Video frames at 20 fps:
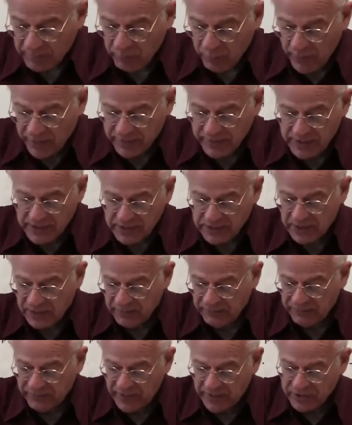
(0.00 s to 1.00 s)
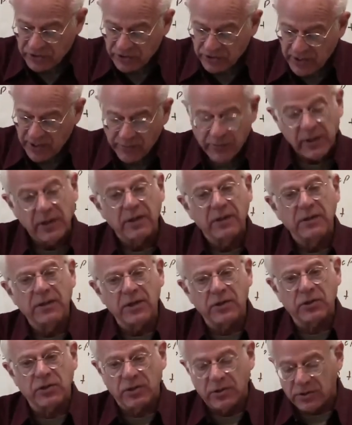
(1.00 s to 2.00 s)
when these inflationary
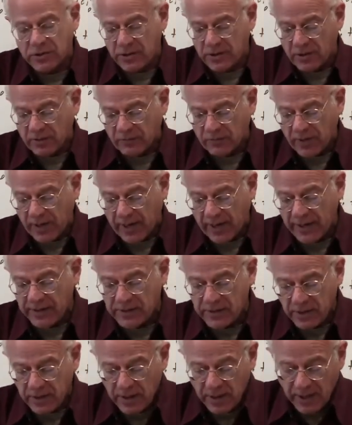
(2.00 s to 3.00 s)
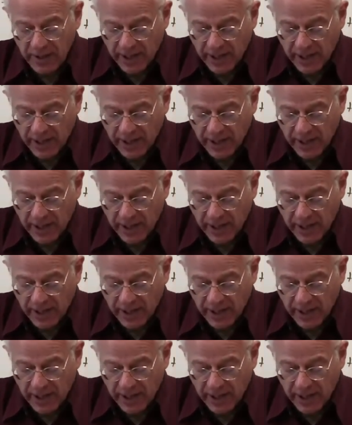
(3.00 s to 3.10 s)
conditions arise?